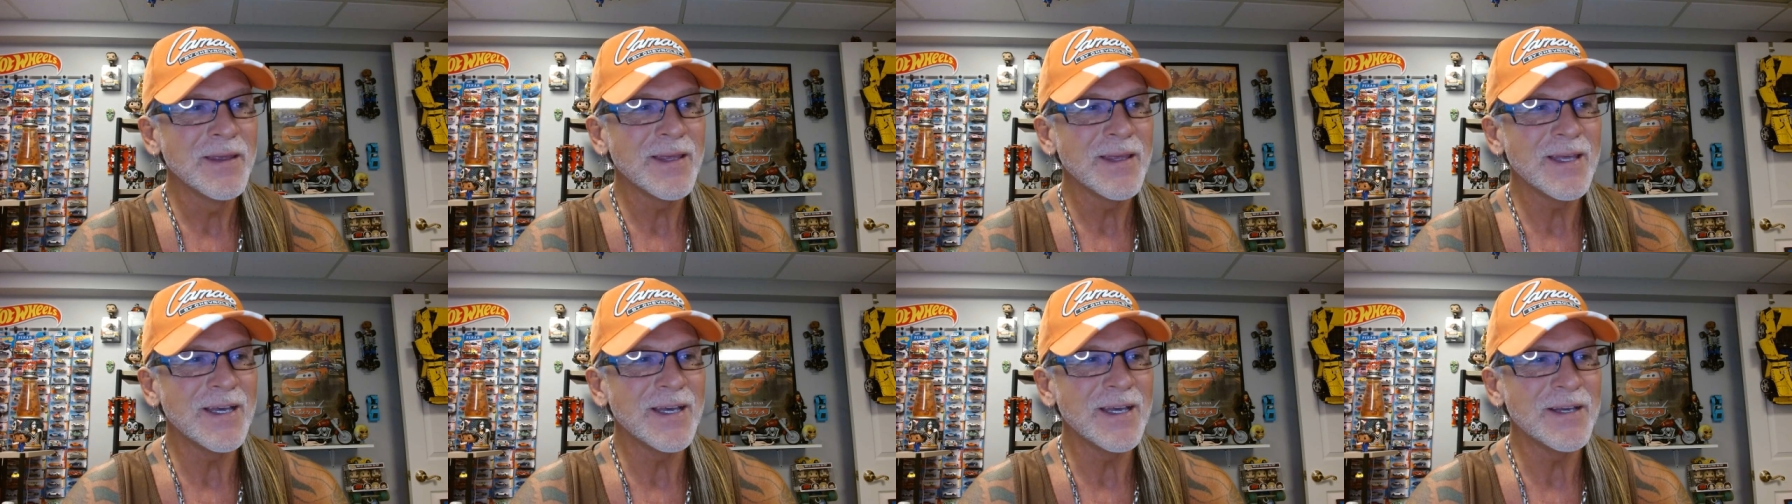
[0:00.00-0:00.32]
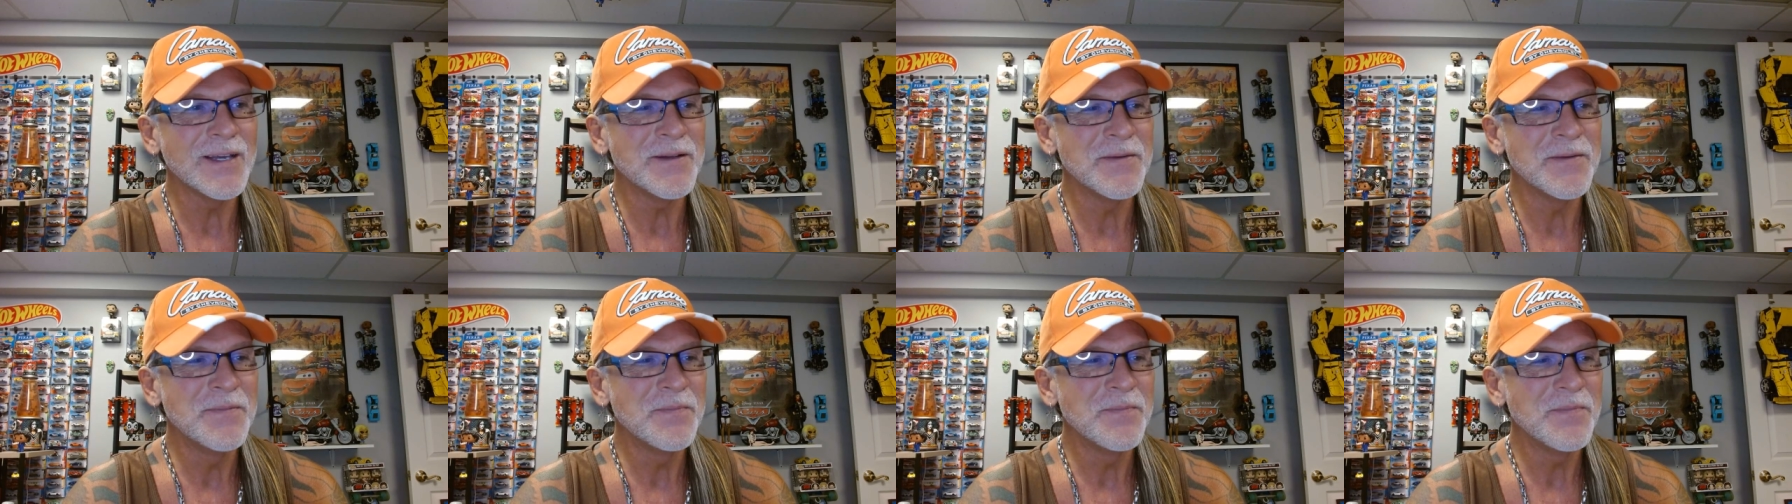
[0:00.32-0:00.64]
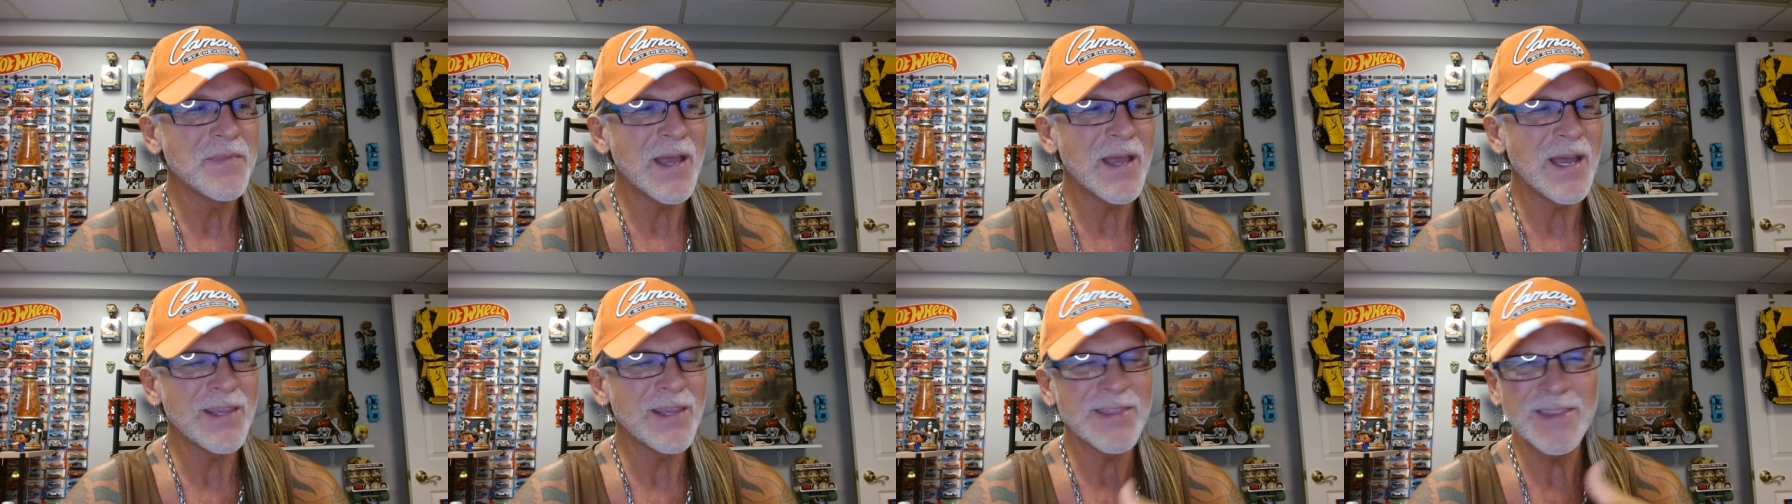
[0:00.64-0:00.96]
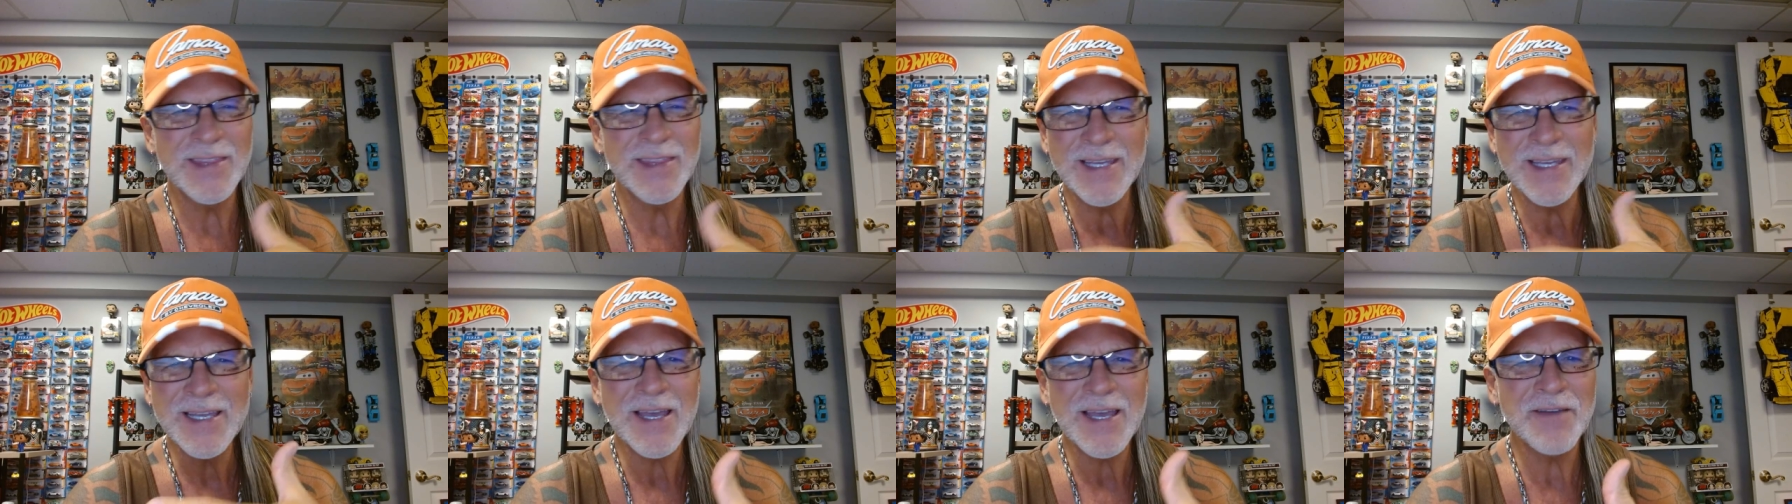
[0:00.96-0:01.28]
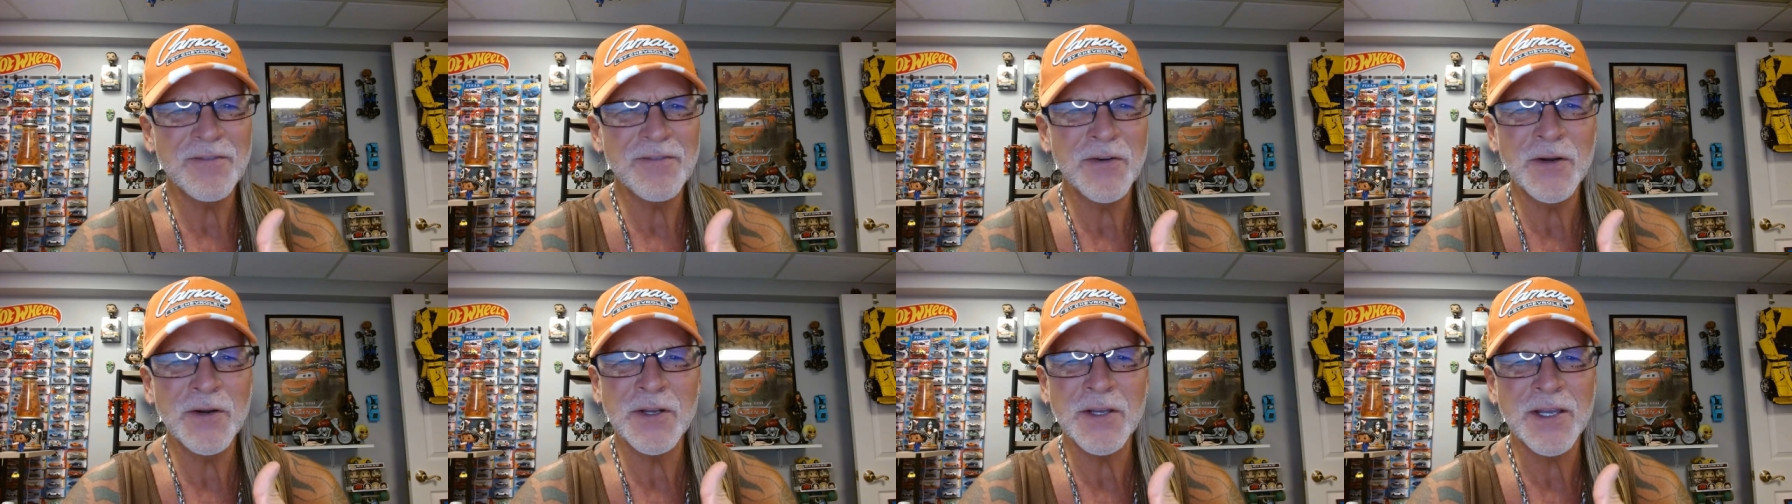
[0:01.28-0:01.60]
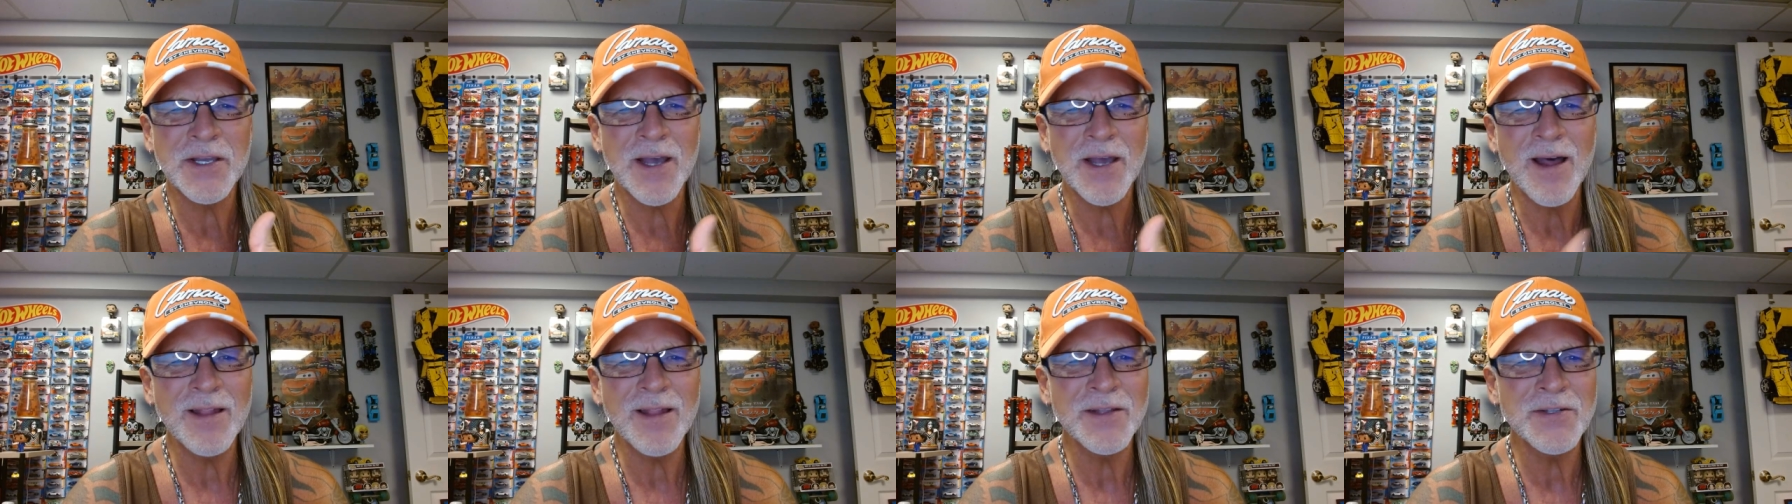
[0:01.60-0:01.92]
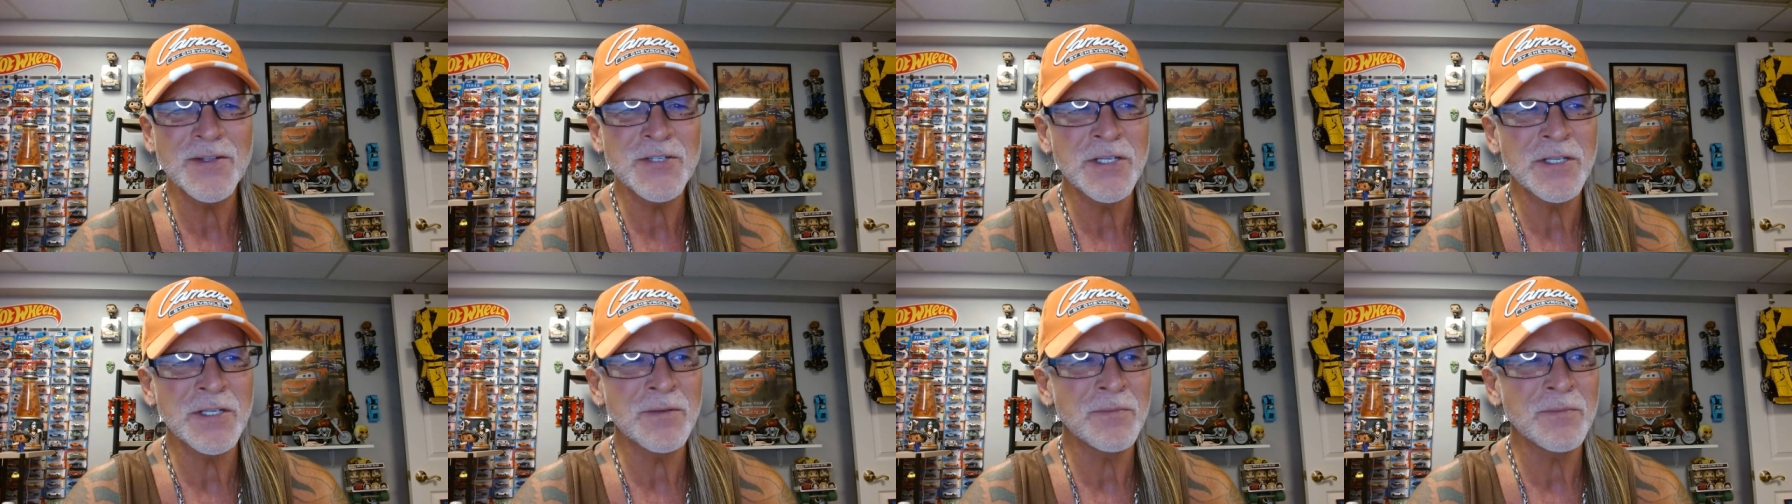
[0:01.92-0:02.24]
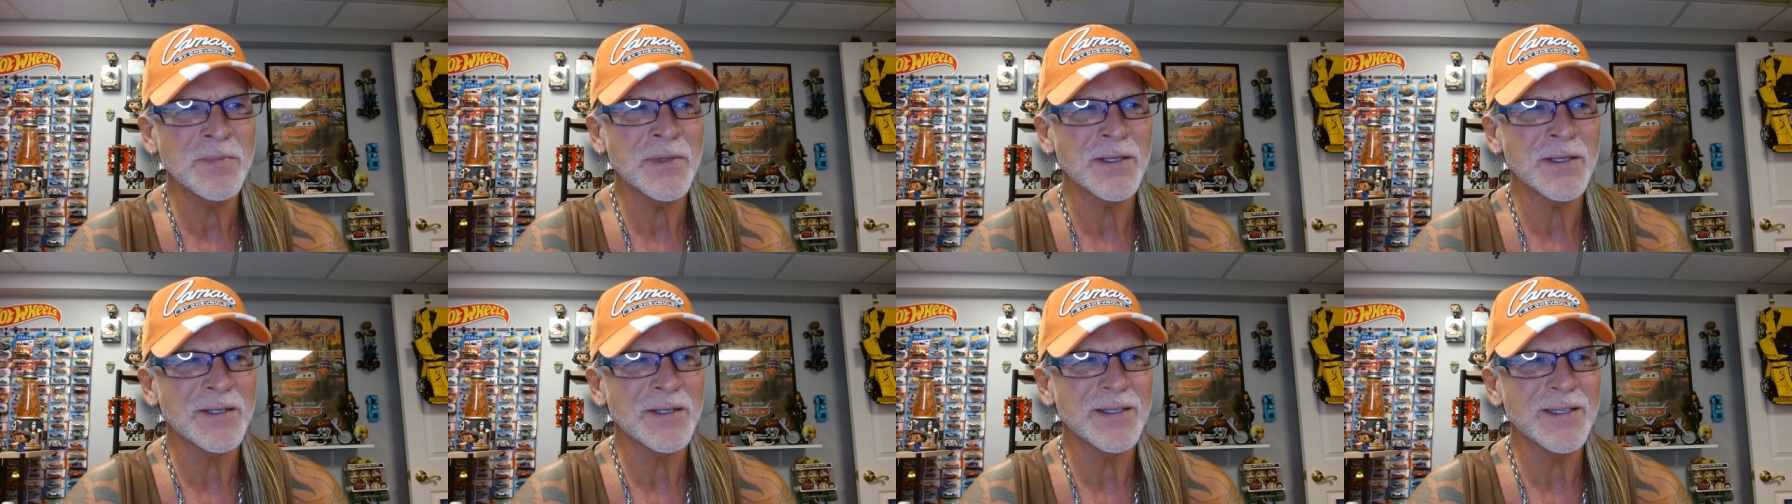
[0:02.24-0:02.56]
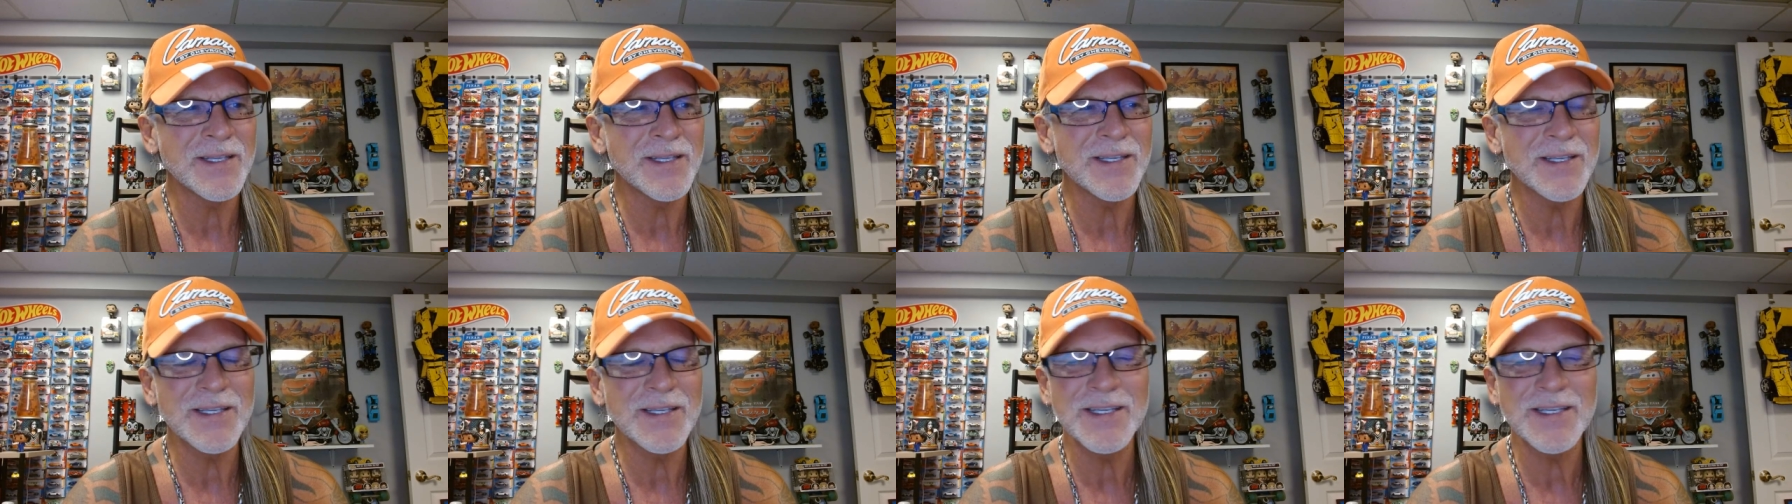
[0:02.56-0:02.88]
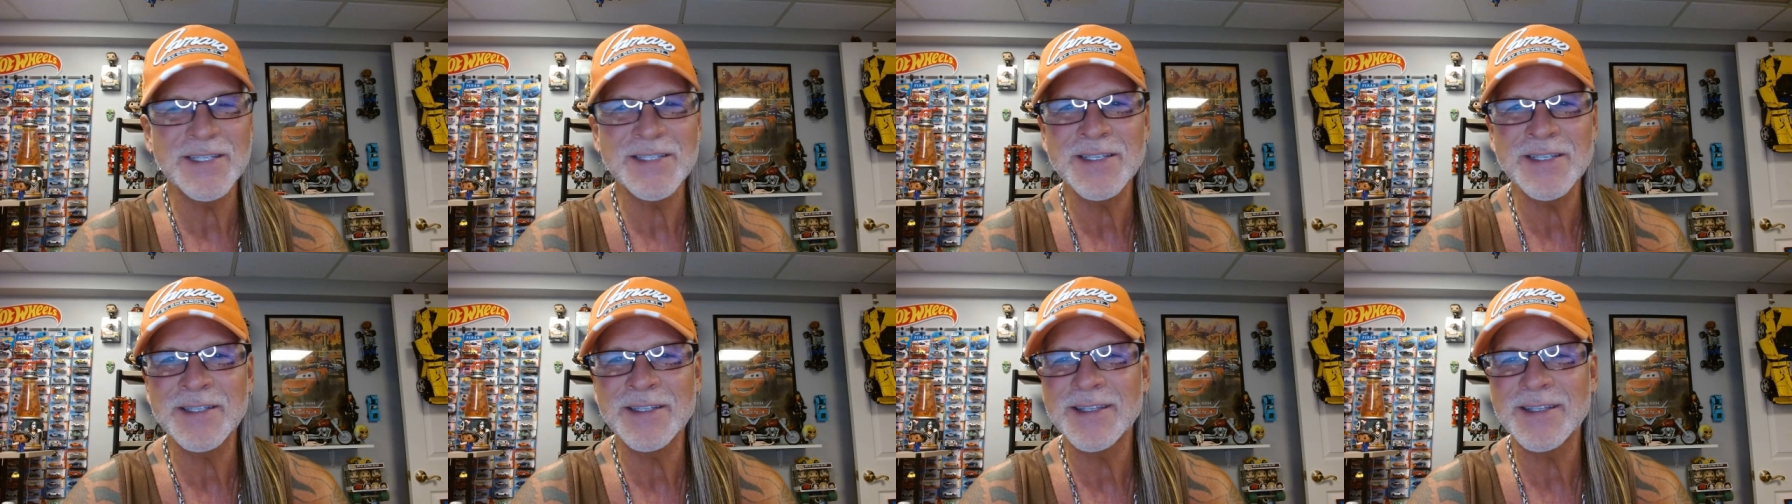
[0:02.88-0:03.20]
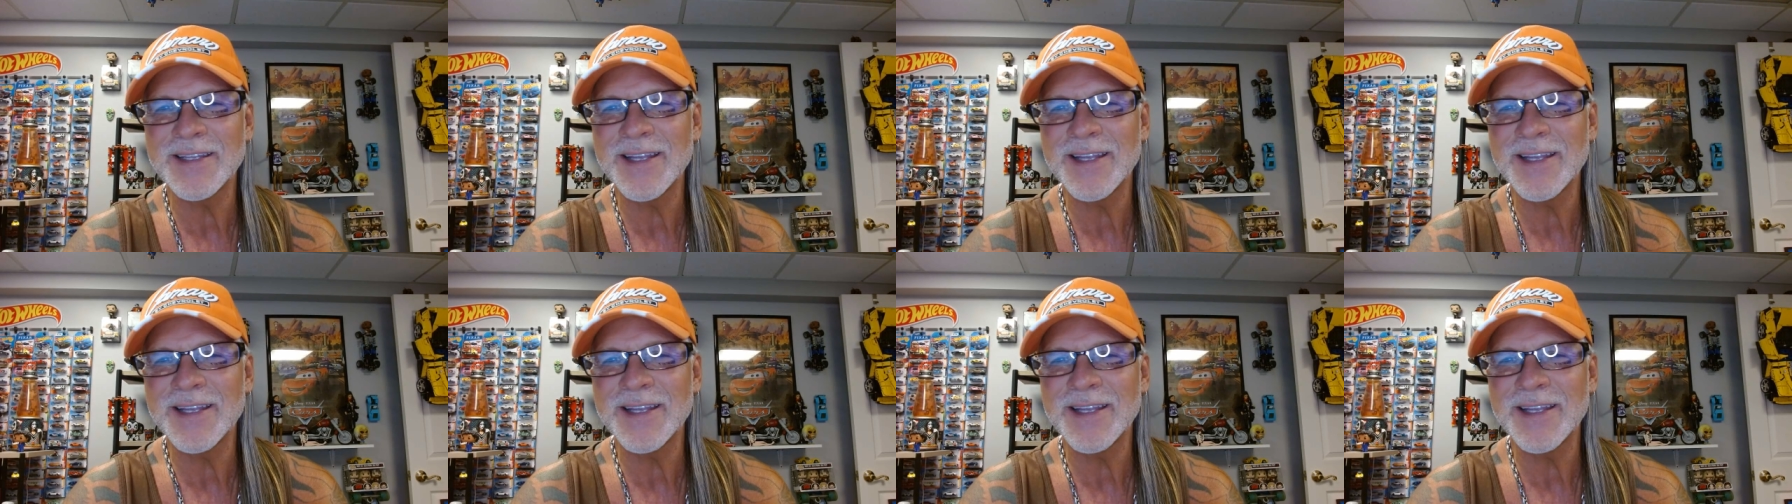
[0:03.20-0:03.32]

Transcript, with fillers: Uh, I think I've heard of collagen, but isn't